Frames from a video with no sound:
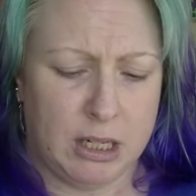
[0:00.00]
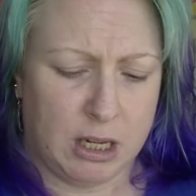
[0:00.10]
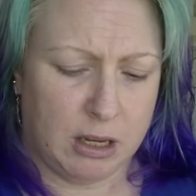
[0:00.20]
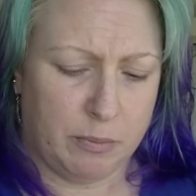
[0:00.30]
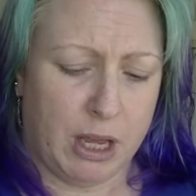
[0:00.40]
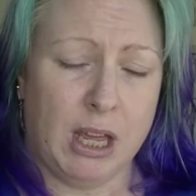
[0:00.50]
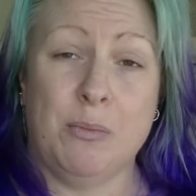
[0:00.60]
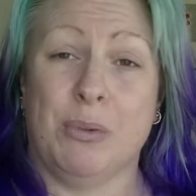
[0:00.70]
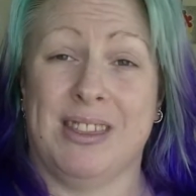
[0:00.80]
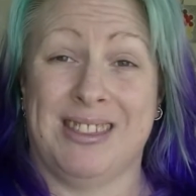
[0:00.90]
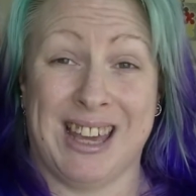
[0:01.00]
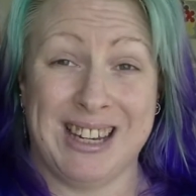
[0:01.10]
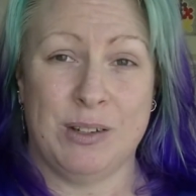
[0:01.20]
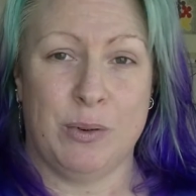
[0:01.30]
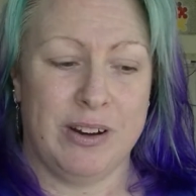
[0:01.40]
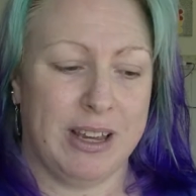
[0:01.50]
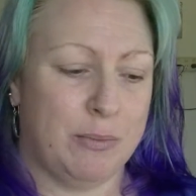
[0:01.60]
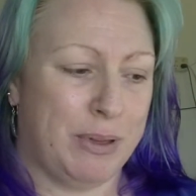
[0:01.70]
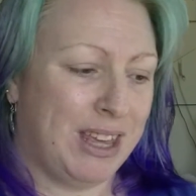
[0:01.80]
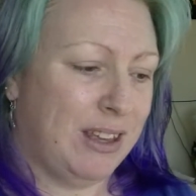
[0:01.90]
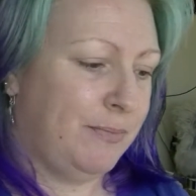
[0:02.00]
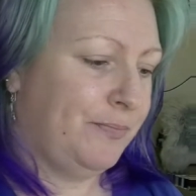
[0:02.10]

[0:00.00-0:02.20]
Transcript: to hit pan. That is where I hit pan.